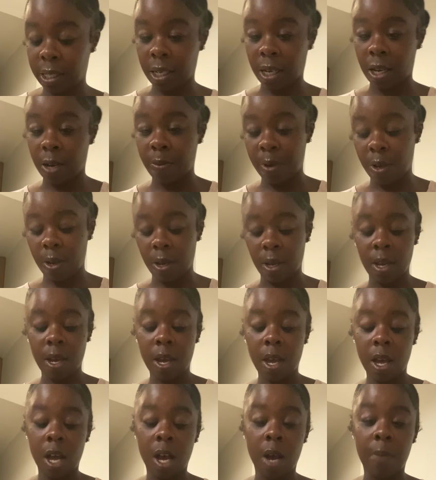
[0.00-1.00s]
It could be
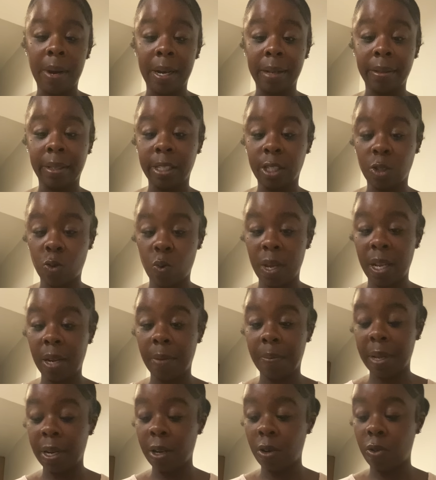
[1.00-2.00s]
about this Queen
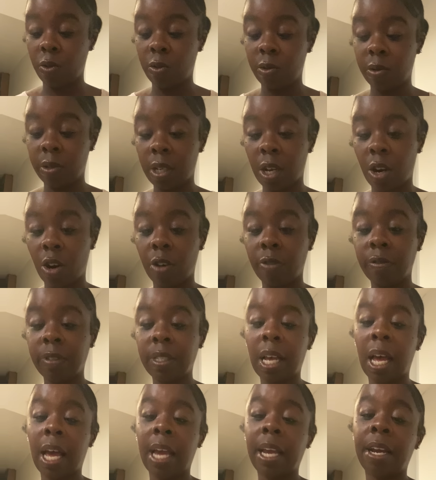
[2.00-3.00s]
of Pentacles, the Earth
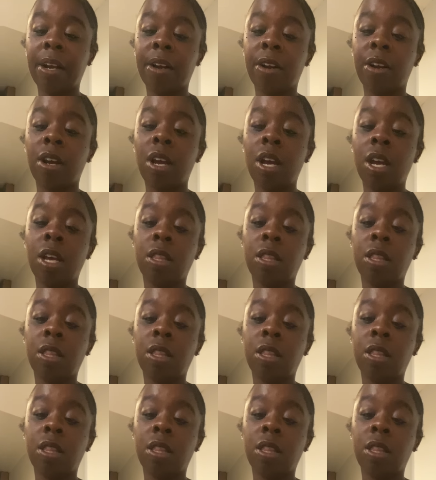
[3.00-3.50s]
sign here,